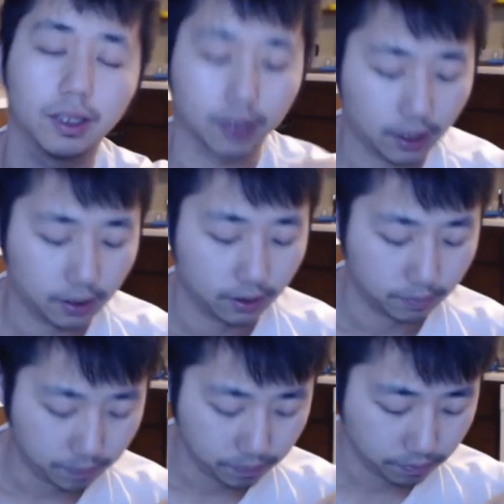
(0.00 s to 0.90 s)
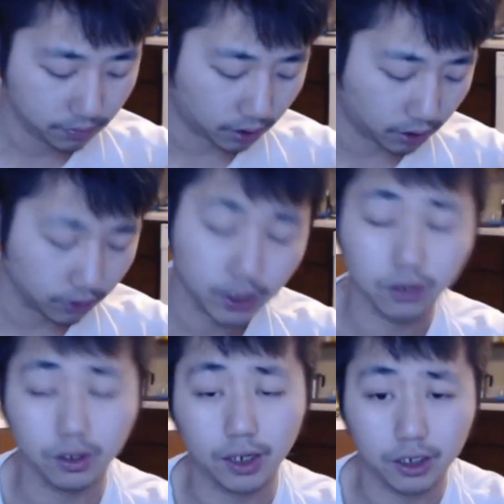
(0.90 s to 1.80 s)
that all the way till
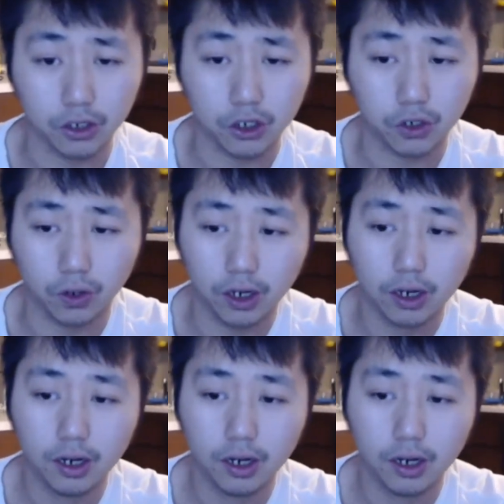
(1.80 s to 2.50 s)
you got to the shore